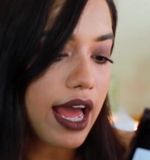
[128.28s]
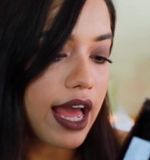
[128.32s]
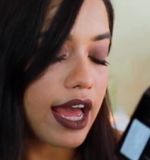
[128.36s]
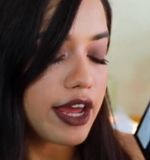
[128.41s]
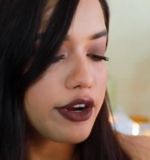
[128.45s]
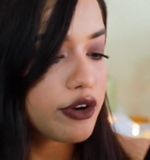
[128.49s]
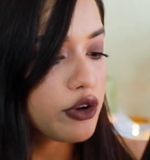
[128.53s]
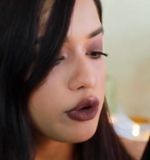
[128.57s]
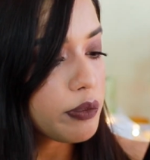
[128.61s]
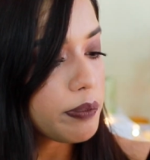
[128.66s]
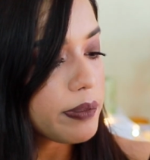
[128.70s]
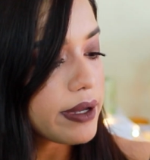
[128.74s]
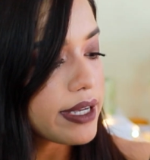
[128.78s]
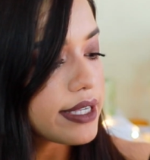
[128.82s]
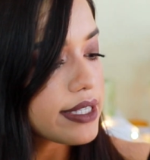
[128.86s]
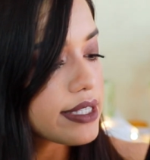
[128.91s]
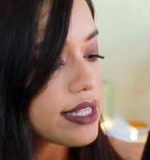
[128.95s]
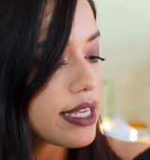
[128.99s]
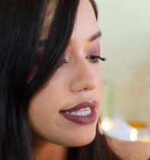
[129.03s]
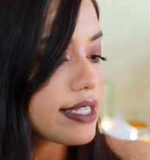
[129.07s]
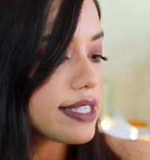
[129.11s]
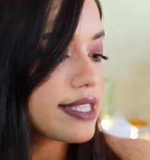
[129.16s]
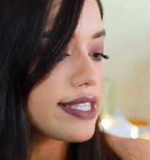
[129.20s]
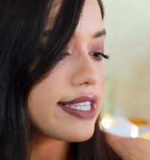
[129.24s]
at
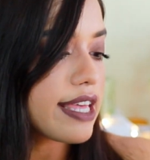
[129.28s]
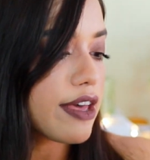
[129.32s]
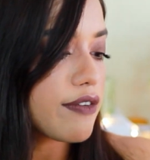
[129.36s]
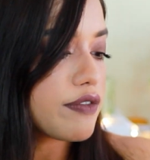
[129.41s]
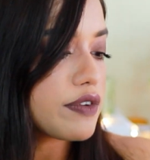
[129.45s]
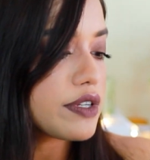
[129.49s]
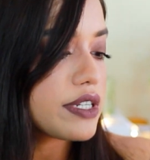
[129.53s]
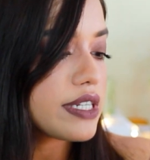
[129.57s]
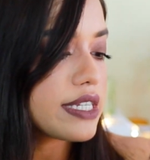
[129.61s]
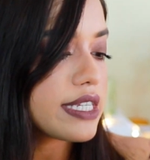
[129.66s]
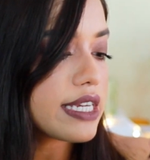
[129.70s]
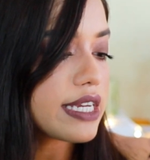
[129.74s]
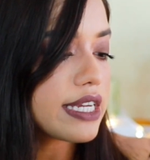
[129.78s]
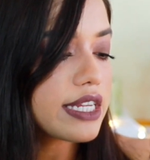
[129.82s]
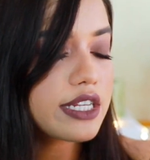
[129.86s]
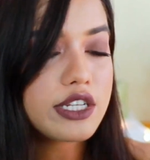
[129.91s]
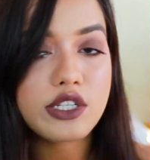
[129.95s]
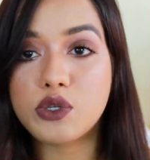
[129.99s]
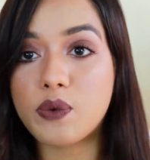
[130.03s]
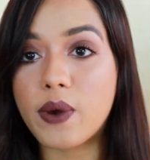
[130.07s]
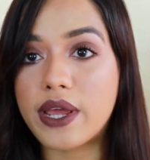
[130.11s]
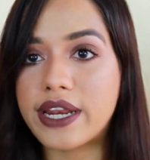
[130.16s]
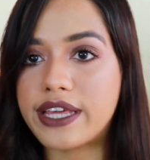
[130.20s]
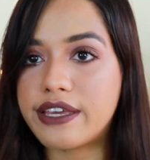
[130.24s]

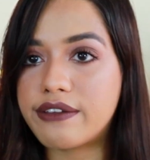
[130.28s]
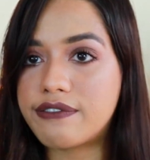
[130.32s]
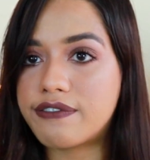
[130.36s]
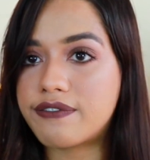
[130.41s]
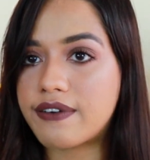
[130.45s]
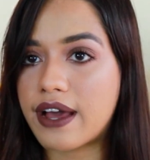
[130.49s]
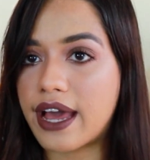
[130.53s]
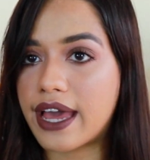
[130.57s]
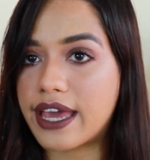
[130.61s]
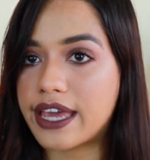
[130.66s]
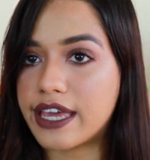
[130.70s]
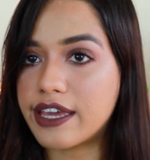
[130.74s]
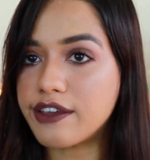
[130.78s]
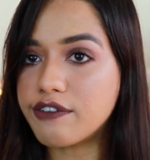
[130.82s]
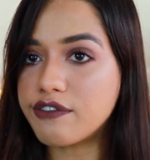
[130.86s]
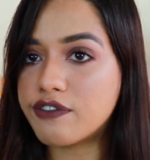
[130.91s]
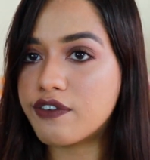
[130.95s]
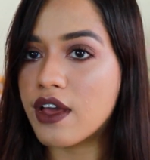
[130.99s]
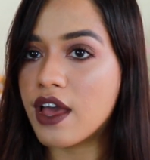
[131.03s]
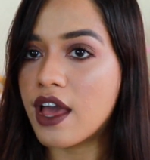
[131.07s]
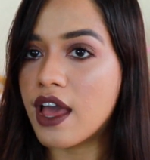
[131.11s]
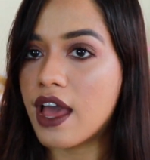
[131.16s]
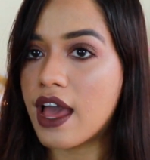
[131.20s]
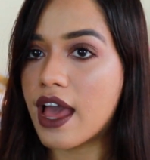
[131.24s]

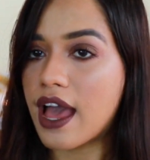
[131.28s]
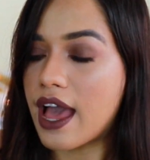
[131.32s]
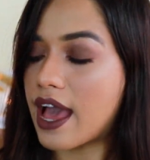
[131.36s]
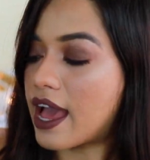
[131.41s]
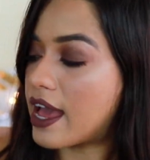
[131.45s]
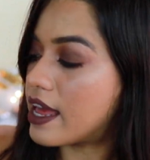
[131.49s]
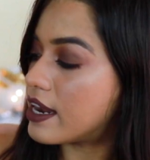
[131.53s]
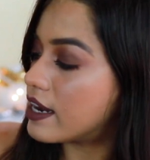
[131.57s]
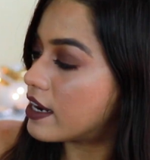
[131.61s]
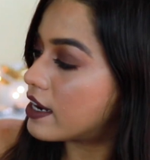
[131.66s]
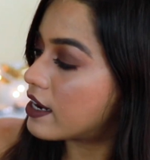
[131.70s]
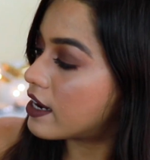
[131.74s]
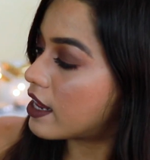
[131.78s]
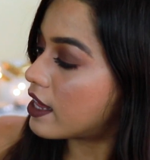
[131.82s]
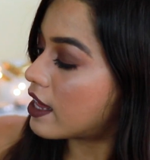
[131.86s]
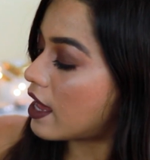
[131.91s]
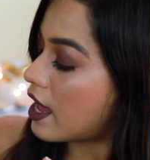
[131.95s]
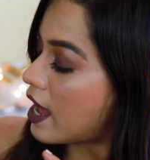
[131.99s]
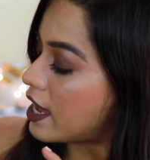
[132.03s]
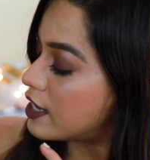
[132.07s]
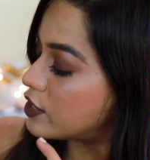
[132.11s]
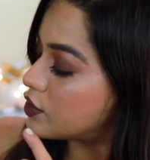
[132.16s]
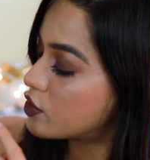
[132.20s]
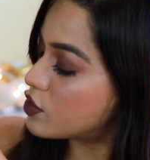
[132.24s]
₹17.25, and
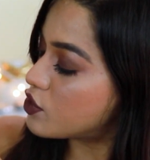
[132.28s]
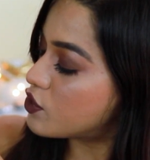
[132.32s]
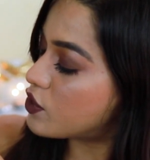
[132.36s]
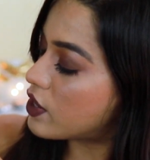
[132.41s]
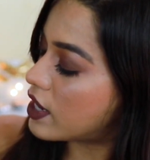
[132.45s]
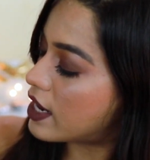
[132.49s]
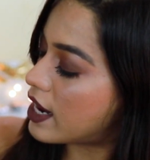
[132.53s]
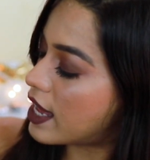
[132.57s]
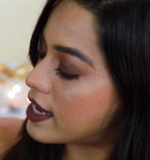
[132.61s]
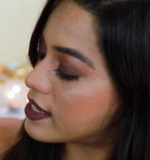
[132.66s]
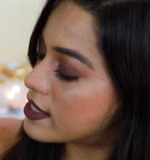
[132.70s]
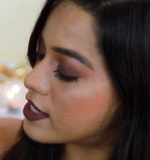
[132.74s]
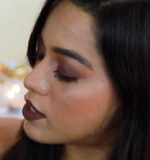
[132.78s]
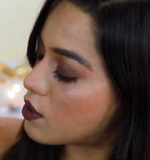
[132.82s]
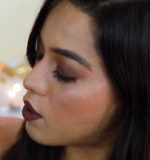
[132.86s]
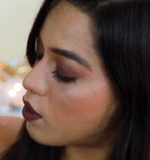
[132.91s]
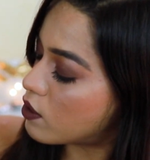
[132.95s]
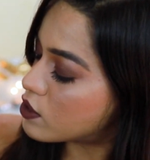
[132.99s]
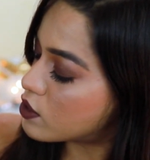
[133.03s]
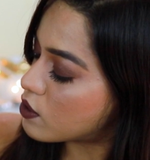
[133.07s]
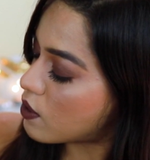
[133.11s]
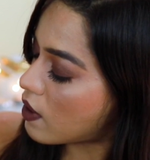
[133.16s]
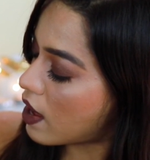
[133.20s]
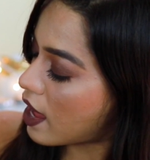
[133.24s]
I just realized it
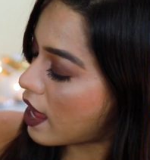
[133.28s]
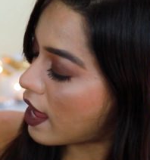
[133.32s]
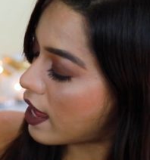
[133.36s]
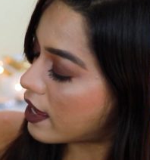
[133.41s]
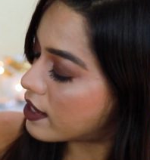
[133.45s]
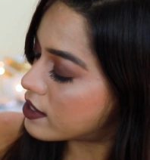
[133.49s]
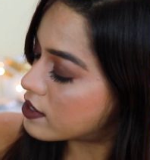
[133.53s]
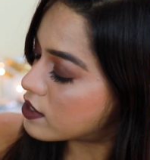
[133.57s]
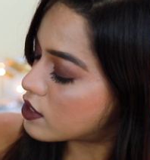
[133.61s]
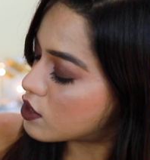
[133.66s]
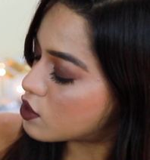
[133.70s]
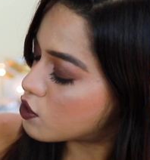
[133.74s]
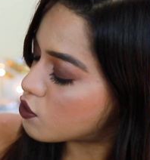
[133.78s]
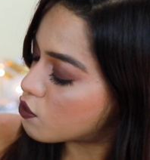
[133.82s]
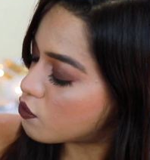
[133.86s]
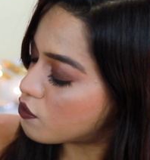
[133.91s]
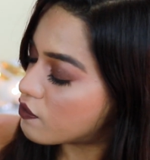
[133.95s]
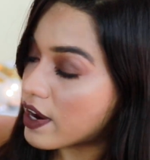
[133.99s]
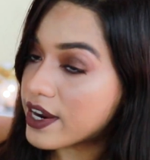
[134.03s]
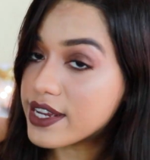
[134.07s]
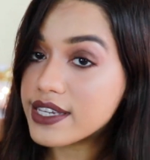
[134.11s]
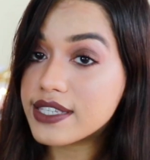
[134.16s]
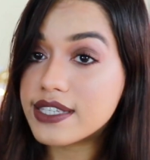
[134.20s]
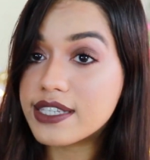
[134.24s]
also has two
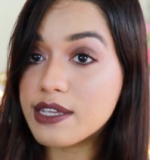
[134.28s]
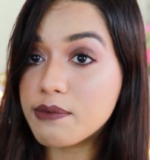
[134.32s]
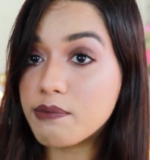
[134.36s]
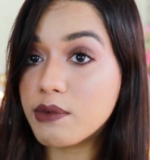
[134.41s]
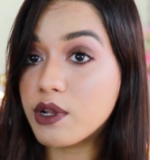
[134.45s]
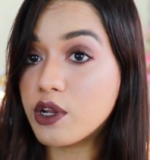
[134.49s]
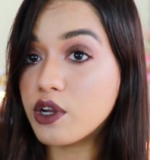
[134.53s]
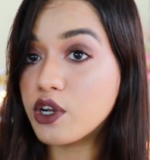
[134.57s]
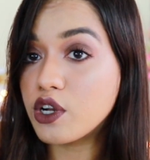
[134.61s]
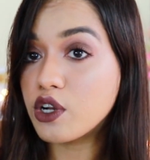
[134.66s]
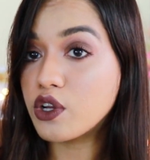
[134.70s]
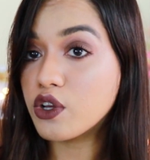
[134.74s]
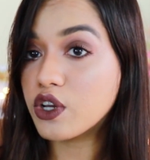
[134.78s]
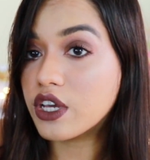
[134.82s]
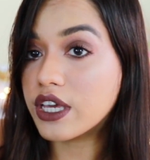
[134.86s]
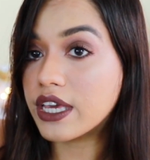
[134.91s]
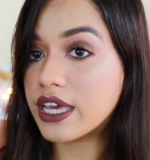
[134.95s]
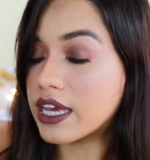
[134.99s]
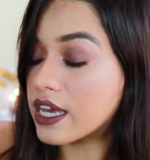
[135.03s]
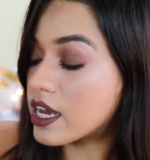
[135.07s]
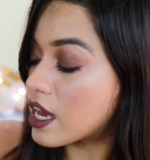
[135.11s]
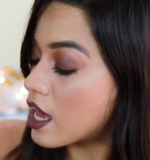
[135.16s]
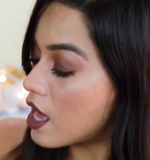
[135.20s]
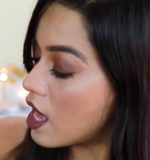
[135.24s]
very similar
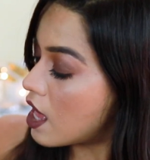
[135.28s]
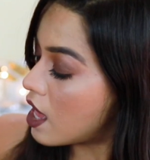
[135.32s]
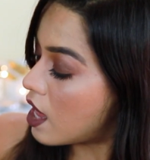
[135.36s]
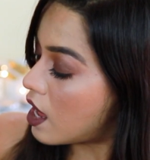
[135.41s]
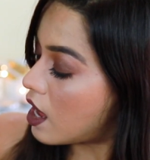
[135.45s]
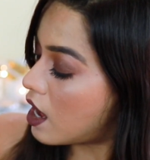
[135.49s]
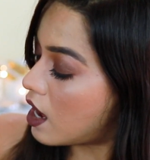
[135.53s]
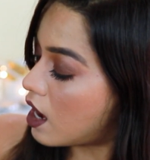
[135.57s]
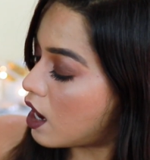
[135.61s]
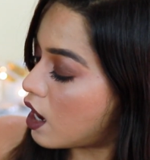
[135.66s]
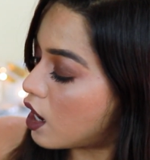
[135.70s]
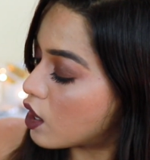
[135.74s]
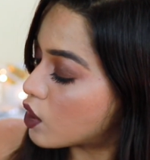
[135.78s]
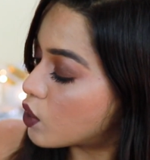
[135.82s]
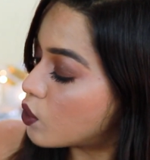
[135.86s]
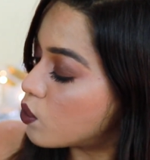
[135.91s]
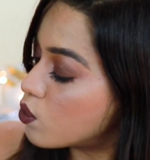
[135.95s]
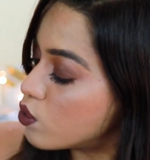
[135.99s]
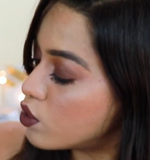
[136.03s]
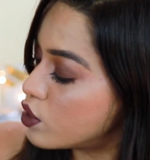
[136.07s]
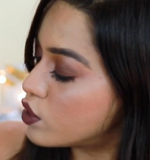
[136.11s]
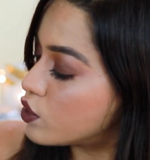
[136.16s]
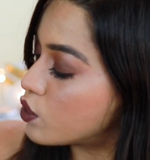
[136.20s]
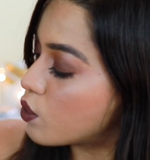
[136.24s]
looking
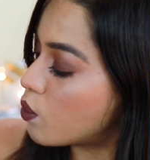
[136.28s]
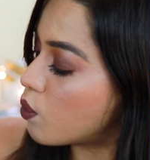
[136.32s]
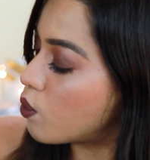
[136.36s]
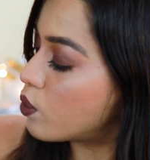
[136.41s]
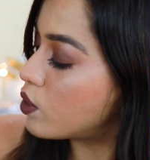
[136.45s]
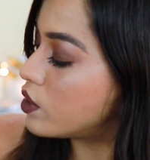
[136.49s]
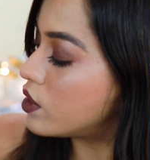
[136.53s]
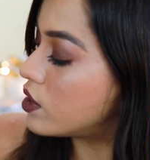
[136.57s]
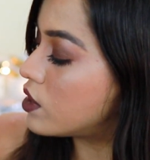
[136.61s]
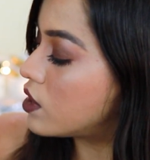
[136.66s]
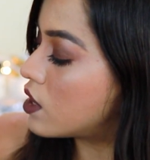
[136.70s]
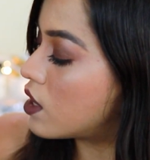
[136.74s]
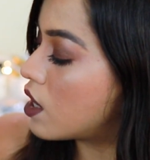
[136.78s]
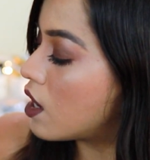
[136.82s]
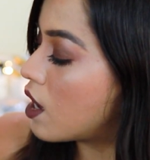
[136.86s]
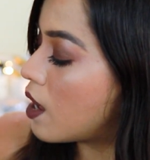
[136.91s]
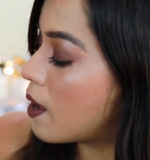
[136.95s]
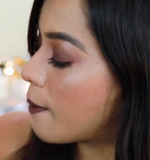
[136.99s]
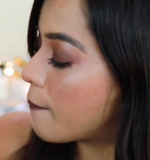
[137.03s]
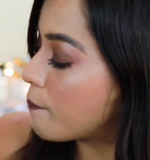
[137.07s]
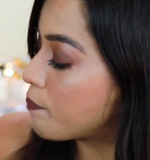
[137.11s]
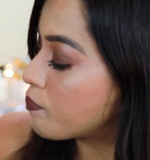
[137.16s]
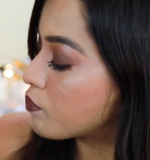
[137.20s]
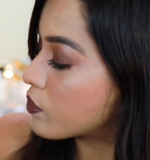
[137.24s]
cool toned,
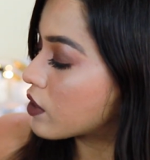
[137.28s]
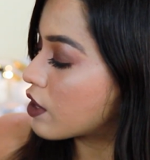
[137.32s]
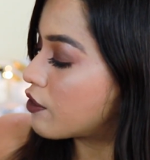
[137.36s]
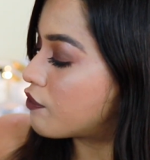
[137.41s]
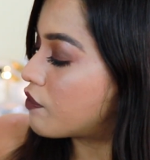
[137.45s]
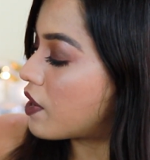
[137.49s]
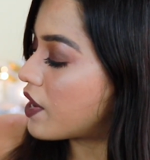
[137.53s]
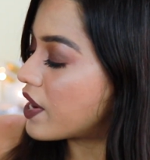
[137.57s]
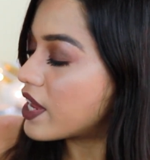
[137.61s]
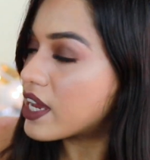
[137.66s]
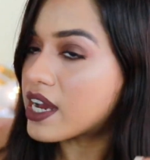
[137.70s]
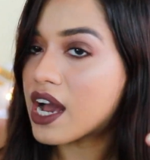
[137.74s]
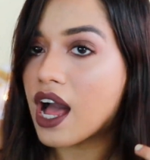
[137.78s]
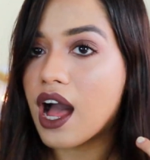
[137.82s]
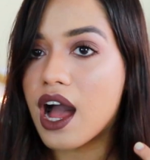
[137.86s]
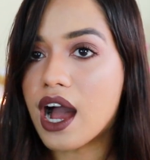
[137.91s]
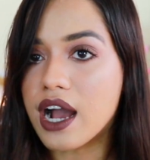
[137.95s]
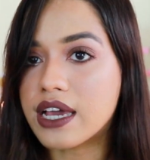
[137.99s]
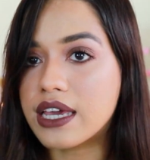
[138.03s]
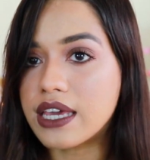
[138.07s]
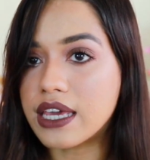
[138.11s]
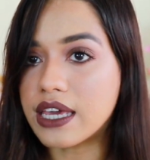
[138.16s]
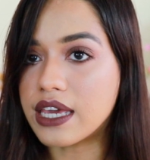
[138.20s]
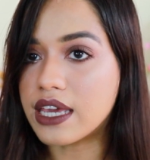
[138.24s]
very
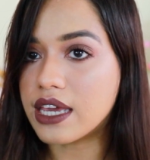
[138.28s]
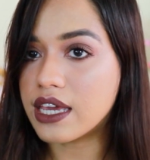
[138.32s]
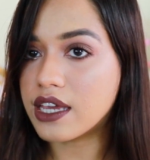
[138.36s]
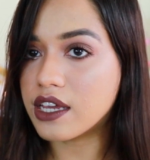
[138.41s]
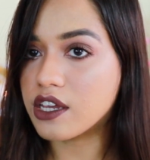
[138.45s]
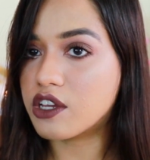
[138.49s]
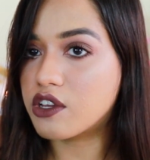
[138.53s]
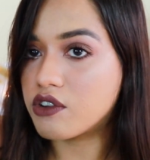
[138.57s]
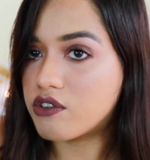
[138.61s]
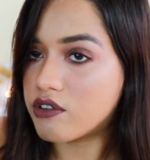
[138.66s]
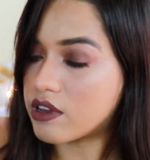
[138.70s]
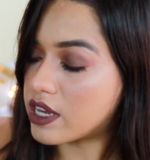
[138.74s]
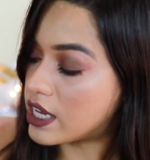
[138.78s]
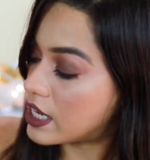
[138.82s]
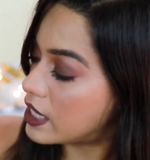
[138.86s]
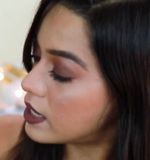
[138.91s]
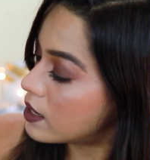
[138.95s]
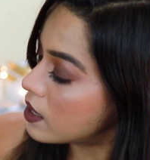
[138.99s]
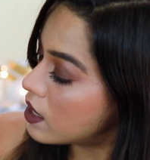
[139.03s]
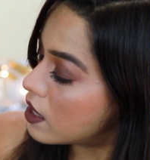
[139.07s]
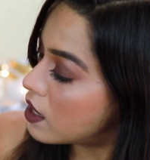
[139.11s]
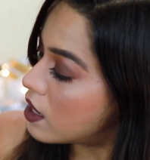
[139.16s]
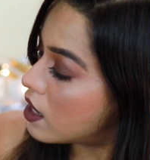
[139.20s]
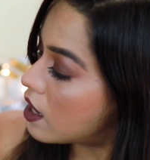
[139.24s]
khaki
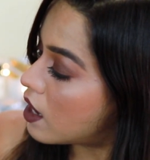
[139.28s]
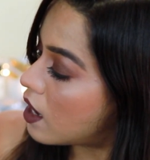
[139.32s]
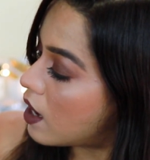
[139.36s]
green.